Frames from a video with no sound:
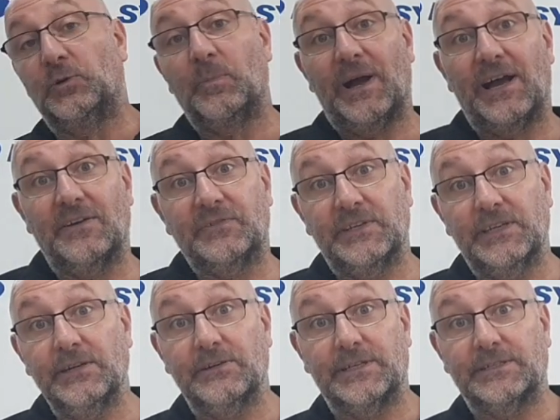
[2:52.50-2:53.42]
bath
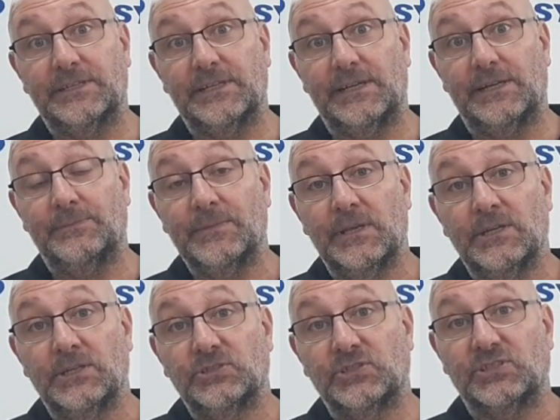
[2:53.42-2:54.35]
here and
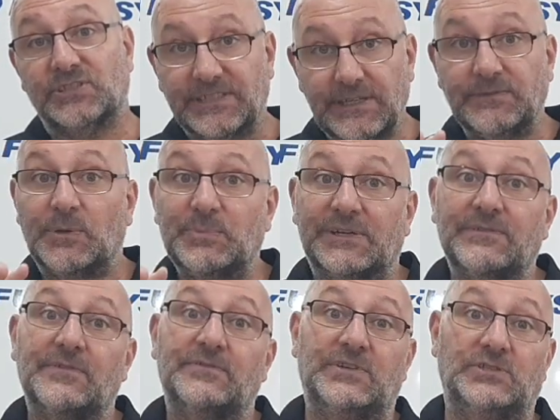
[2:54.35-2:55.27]
just give you a bit of
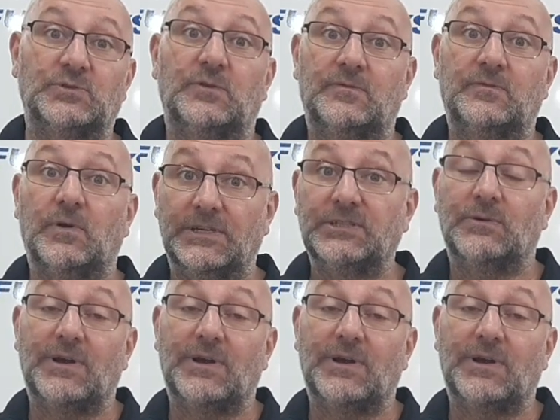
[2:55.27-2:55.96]
a visual of what you